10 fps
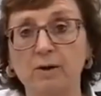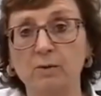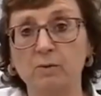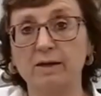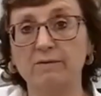
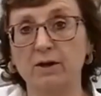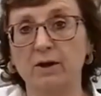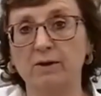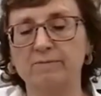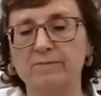We will give it a
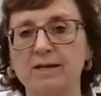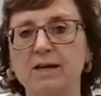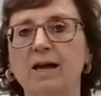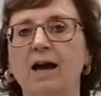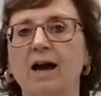go.
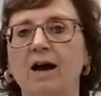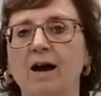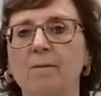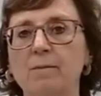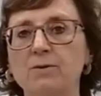
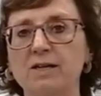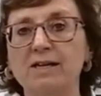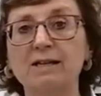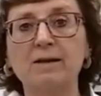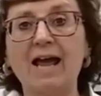I might be doing
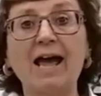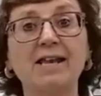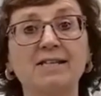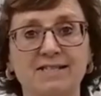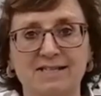a little bit of
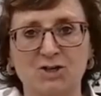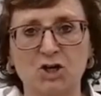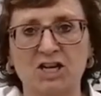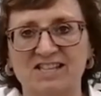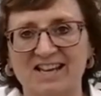hand
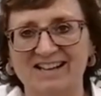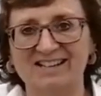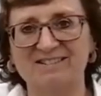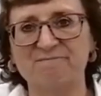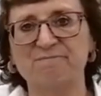stitching
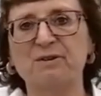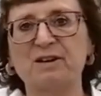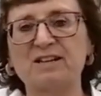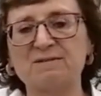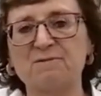and
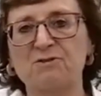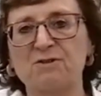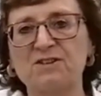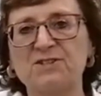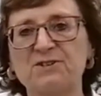pulling some
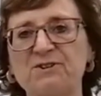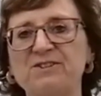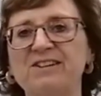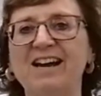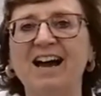threads
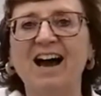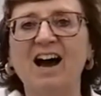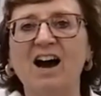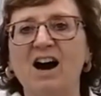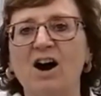through.
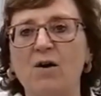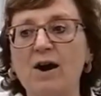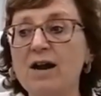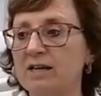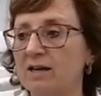All
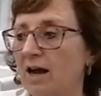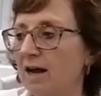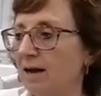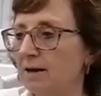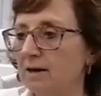right,
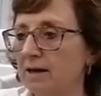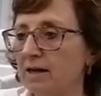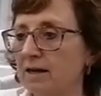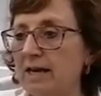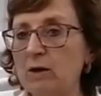
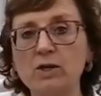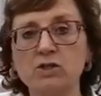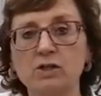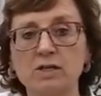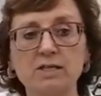any
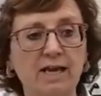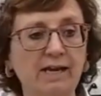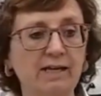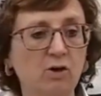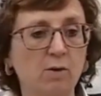questions,
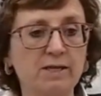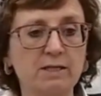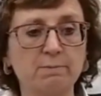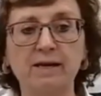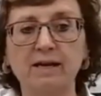any
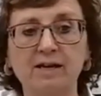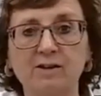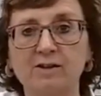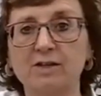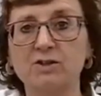comments, Pete,
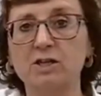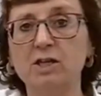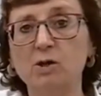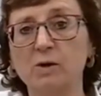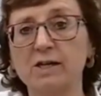anything else that
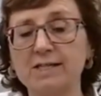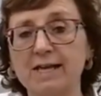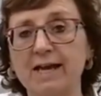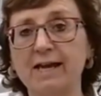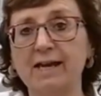you want to
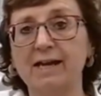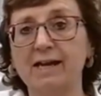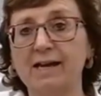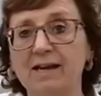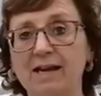say?
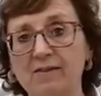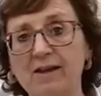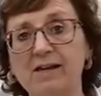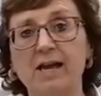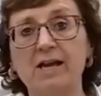In
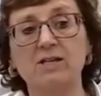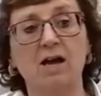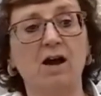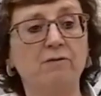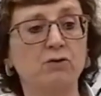that case,
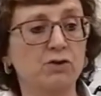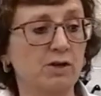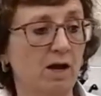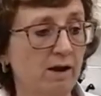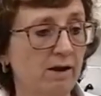
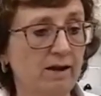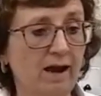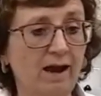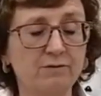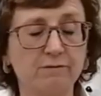I
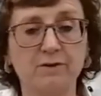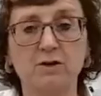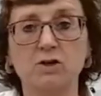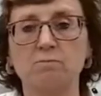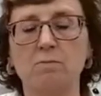haven't
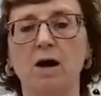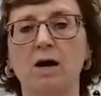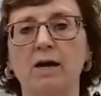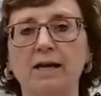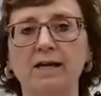finished
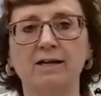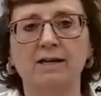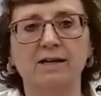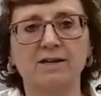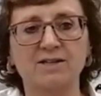my
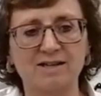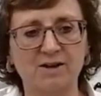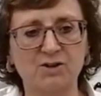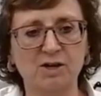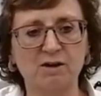
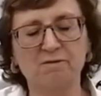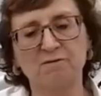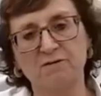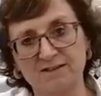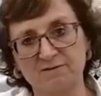slideshow of
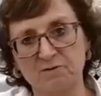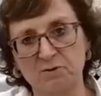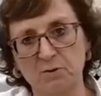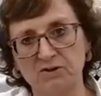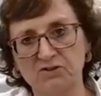the Festival of
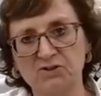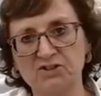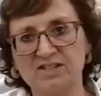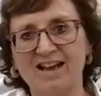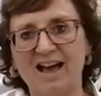
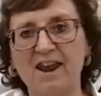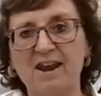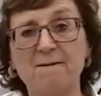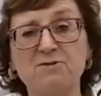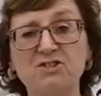Quilts,
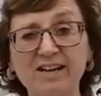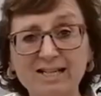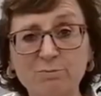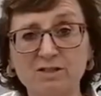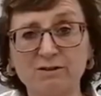and I'm
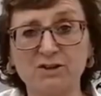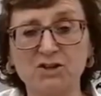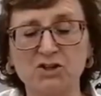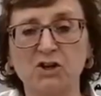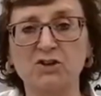desperate to
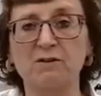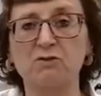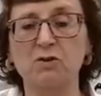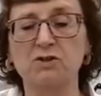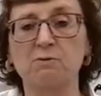finish it because
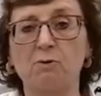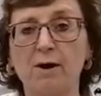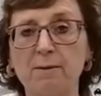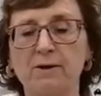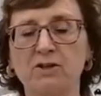I've got some
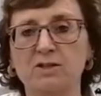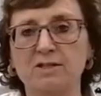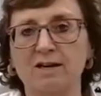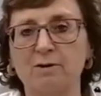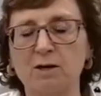great
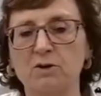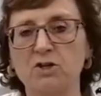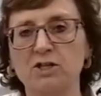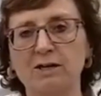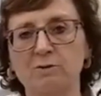pictures and I really want
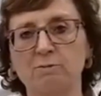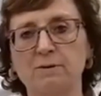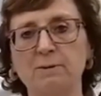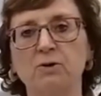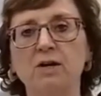to share it with
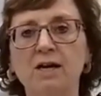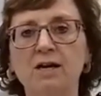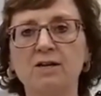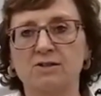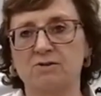people.
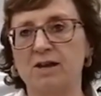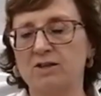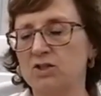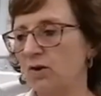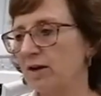So
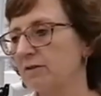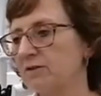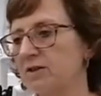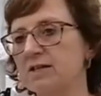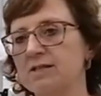that straight
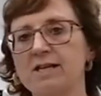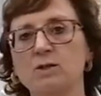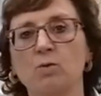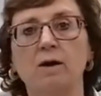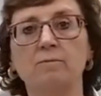after this,
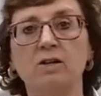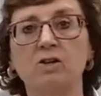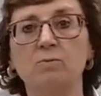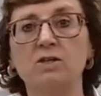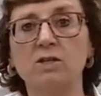that's what I'm
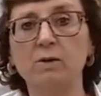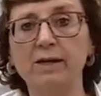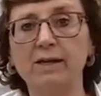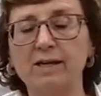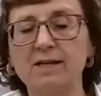going to be
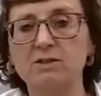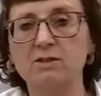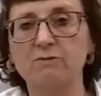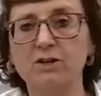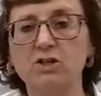doing, is
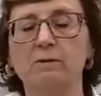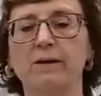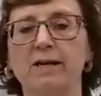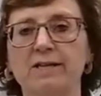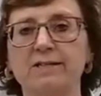finishing
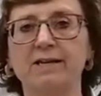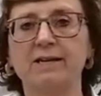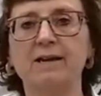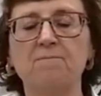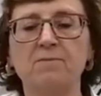my
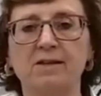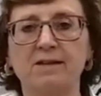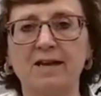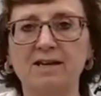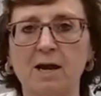editing,
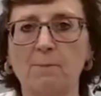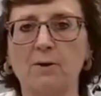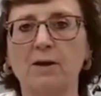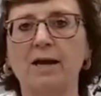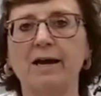getting it
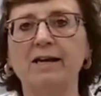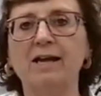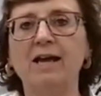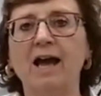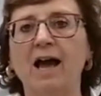up online,
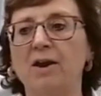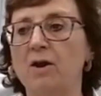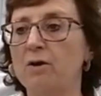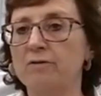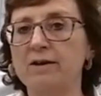and
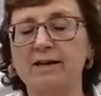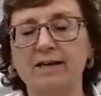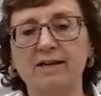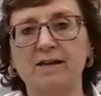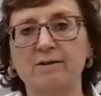hopefully
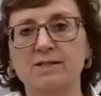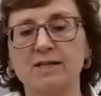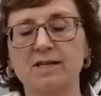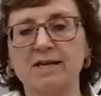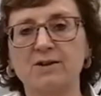getting that
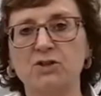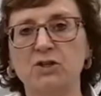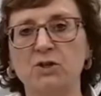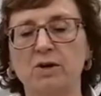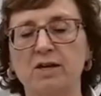sent out
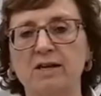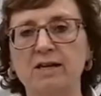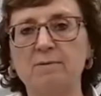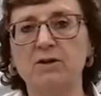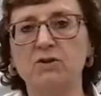to you on
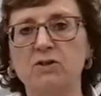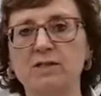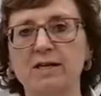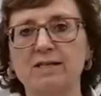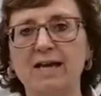an email
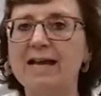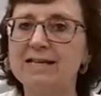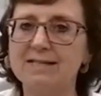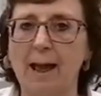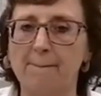newsletter
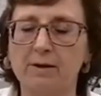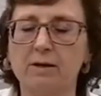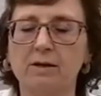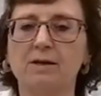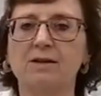ASAP
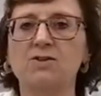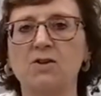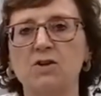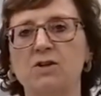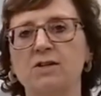
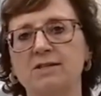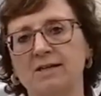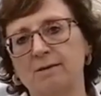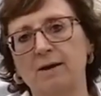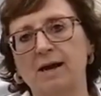so that you can
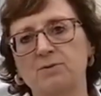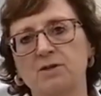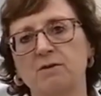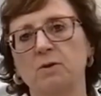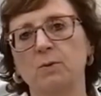see it
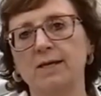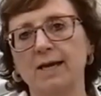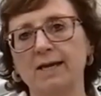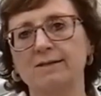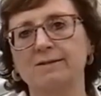perhaps over the
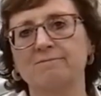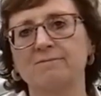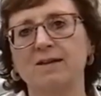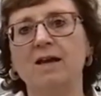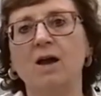weekend.
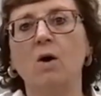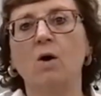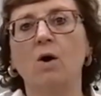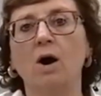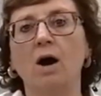
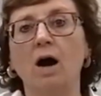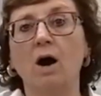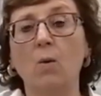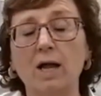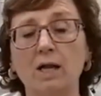
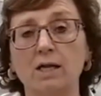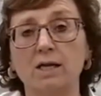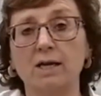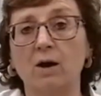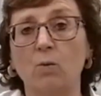Oh well.
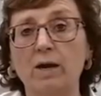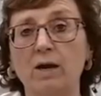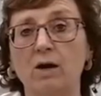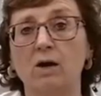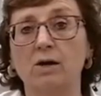We've
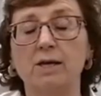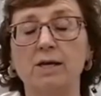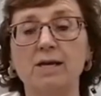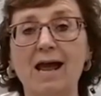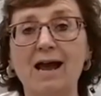got
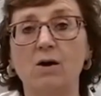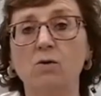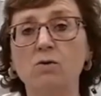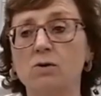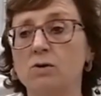
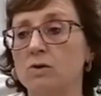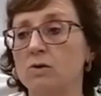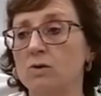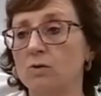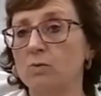
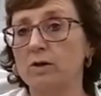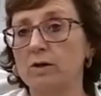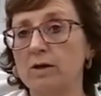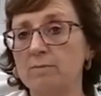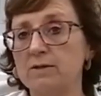
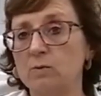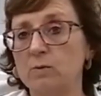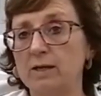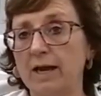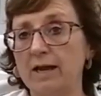another busy
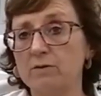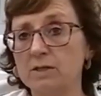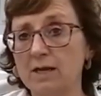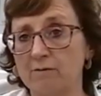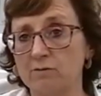week ahead of
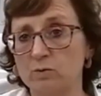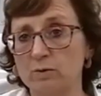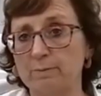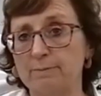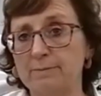us, haven't
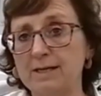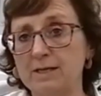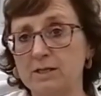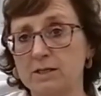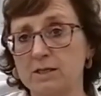we,
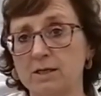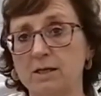Pete?